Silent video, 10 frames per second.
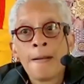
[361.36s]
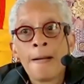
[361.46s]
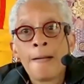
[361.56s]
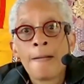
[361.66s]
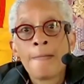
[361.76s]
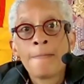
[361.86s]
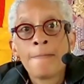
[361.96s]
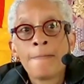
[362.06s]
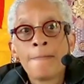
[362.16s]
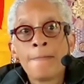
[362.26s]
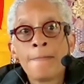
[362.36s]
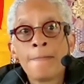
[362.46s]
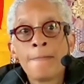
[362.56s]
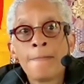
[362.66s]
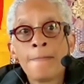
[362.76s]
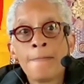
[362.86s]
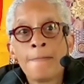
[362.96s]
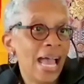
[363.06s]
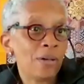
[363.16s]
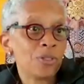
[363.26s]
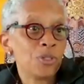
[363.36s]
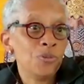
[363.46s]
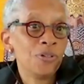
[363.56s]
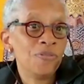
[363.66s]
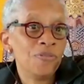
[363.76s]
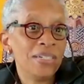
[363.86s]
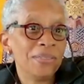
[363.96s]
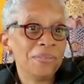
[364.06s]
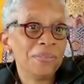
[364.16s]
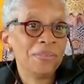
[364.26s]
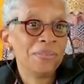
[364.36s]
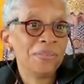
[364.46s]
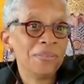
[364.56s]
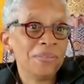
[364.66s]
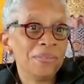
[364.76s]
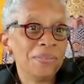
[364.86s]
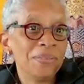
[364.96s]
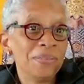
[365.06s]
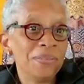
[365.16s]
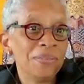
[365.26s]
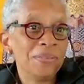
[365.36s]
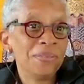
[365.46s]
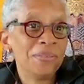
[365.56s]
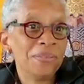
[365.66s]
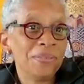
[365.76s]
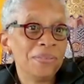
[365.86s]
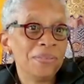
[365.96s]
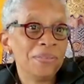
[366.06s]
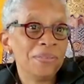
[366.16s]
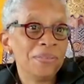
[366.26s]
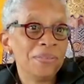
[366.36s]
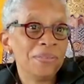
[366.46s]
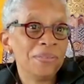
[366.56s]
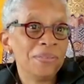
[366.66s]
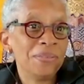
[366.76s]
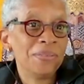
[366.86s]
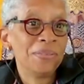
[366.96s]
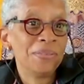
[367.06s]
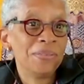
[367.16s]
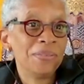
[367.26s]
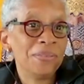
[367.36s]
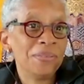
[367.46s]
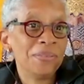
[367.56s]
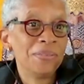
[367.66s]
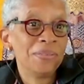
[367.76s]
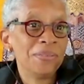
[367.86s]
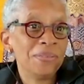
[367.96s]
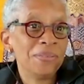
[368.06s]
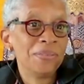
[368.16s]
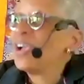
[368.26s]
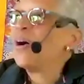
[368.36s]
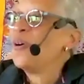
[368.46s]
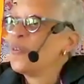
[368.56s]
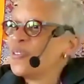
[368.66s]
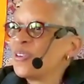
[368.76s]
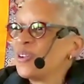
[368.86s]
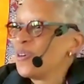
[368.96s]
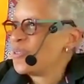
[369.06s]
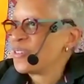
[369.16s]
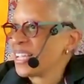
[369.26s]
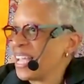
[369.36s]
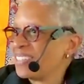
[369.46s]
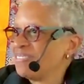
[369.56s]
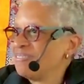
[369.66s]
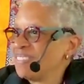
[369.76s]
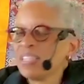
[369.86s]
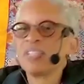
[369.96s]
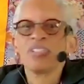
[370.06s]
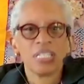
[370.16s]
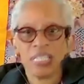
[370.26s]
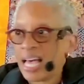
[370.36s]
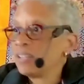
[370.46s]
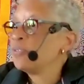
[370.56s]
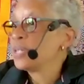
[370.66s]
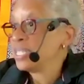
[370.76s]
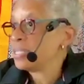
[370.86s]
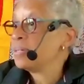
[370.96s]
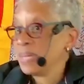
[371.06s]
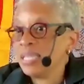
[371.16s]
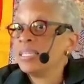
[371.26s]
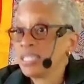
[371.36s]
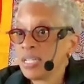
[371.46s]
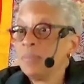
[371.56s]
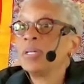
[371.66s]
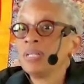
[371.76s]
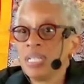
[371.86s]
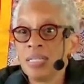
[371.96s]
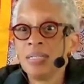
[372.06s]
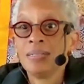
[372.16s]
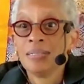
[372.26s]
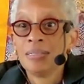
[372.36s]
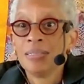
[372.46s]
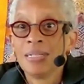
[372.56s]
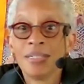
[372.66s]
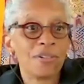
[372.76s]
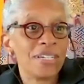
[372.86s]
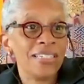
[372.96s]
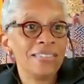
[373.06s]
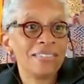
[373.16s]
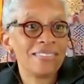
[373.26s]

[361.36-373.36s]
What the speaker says: um, and how to reveal their authentic selves, of which I got to witness yesterday over and over again. There's a lot of wisdom in this community. Agreed?